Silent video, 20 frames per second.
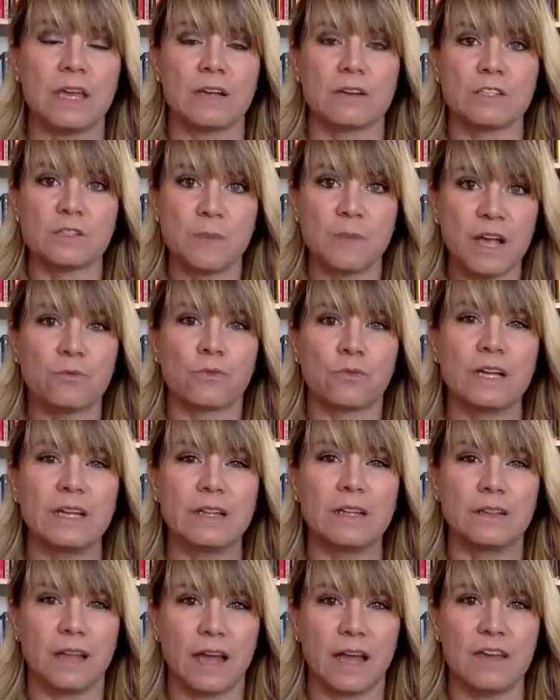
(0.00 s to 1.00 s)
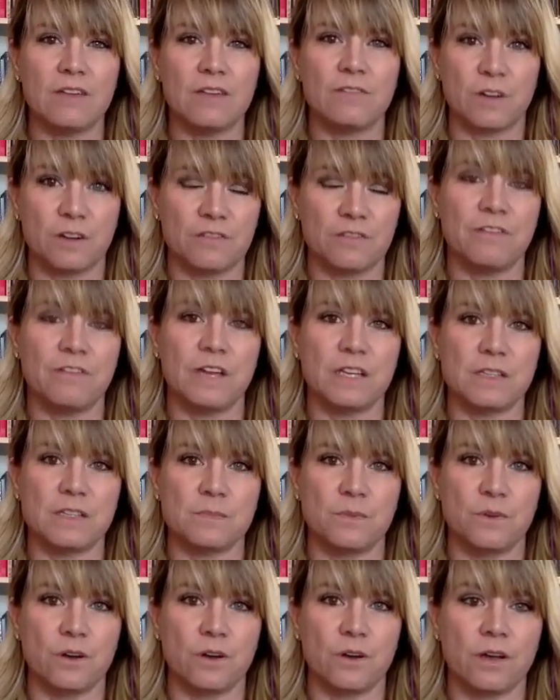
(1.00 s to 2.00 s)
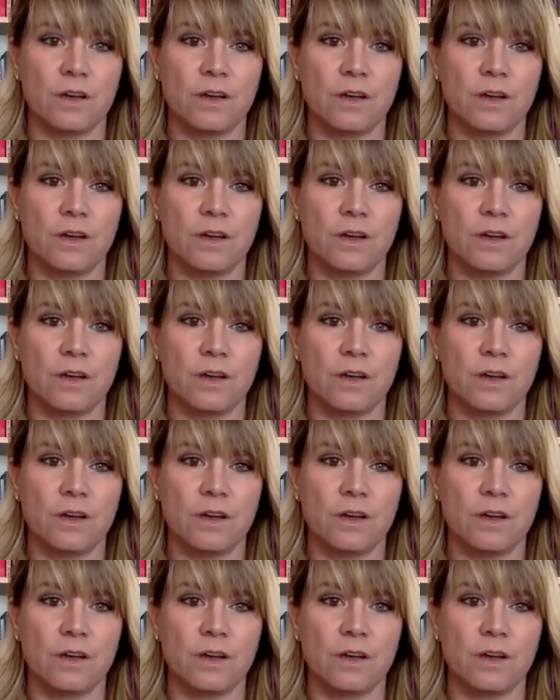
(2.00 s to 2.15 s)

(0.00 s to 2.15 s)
Here's my real life on Facebook.